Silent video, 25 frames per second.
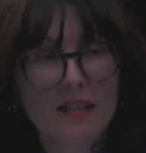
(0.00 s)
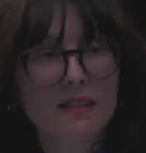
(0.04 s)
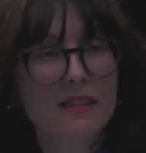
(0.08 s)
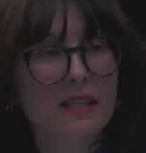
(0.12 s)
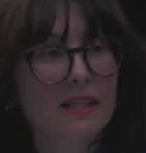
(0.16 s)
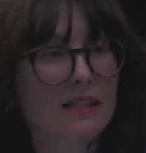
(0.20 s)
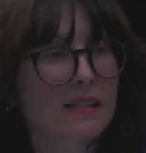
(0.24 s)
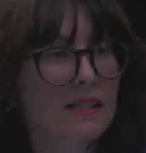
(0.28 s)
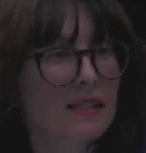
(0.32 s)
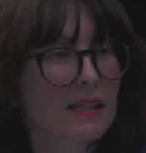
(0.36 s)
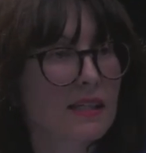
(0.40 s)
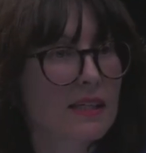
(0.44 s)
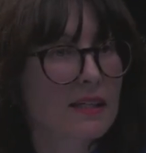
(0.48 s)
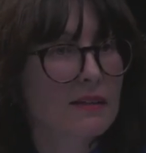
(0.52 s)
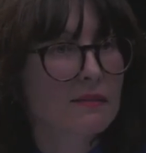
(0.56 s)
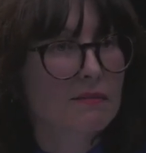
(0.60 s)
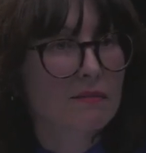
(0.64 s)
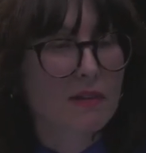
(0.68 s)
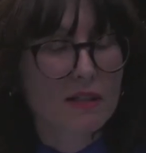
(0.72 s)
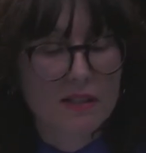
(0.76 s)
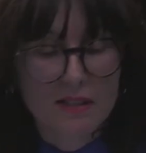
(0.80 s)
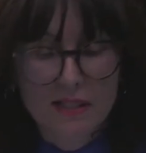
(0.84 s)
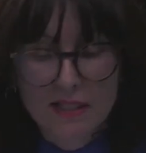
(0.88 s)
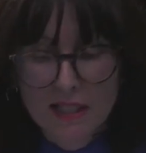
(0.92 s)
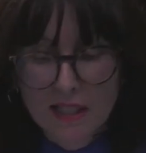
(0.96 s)
that he
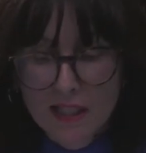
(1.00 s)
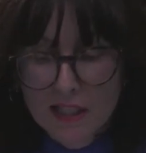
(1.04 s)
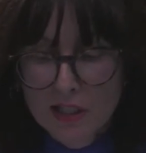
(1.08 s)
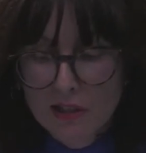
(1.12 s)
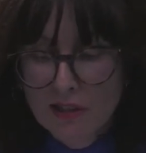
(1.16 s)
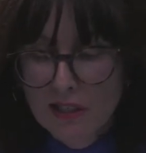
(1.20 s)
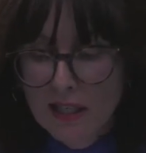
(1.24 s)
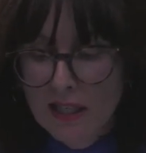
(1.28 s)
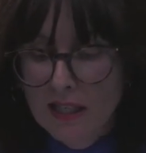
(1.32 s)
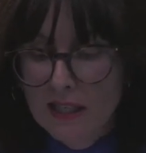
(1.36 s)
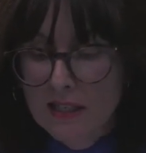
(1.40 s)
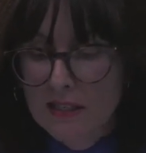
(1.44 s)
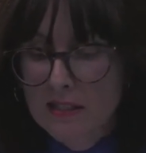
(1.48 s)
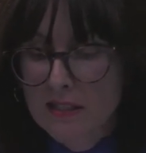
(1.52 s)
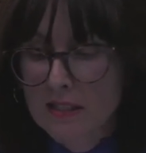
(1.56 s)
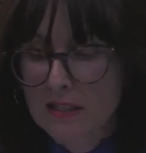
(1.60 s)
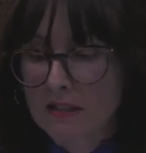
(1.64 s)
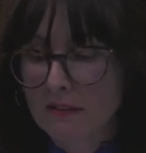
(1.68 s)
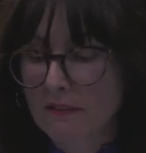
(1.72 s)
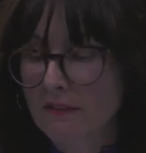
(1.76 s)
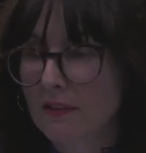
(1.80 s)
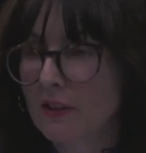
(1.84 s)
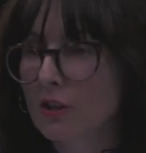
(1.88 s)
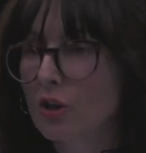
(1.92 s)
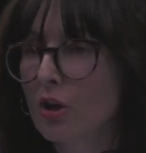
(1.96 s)
articulated
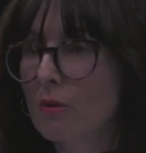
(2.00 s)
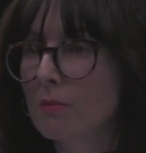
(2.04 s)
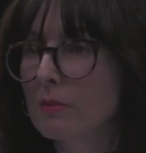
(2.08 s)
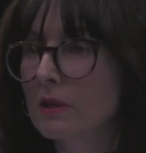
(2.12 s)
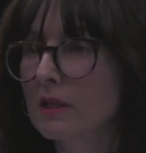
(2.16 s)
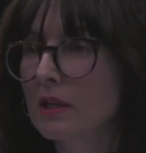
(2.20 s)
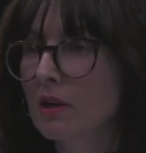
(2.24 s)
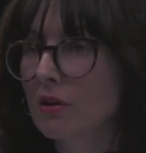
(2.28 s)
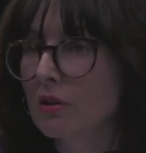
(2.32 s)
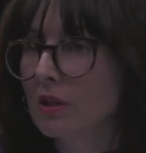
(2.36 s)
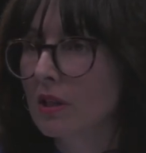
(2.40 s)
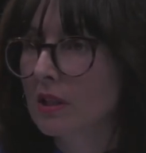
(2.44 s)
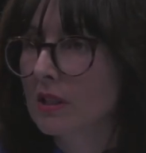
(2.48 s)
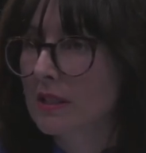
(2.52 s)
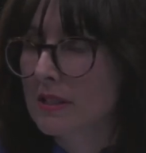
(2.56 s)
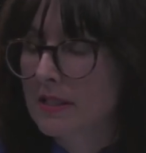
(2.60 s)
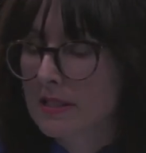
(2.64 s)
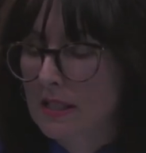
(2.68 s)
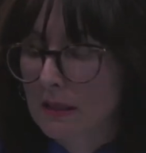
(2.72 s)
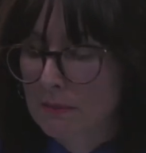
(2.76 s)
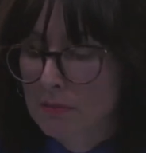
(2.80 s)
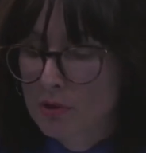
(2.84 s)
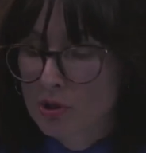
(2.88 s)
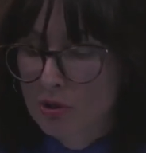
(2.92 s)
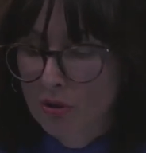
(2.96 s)
phenomena on a
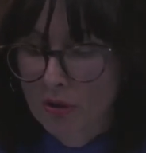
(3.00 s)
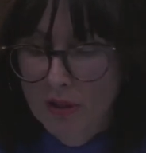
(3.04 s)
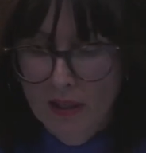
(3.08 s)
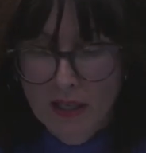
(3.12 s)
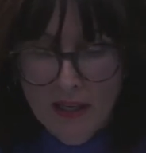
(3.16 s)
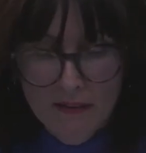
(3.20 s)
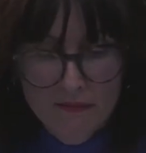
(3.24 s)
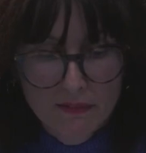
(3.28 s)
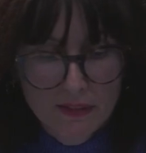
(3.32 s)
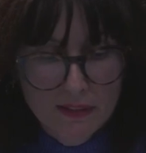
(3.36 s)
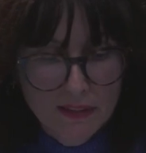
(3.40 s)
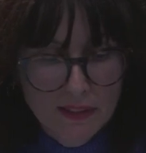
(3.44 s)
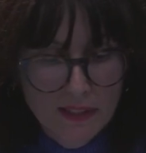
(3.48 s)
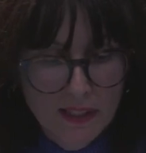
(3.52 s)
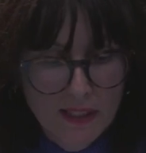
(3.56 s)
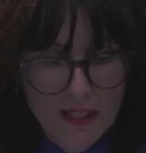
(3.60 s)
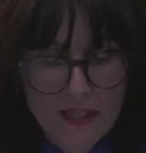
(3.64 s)
conceptual level,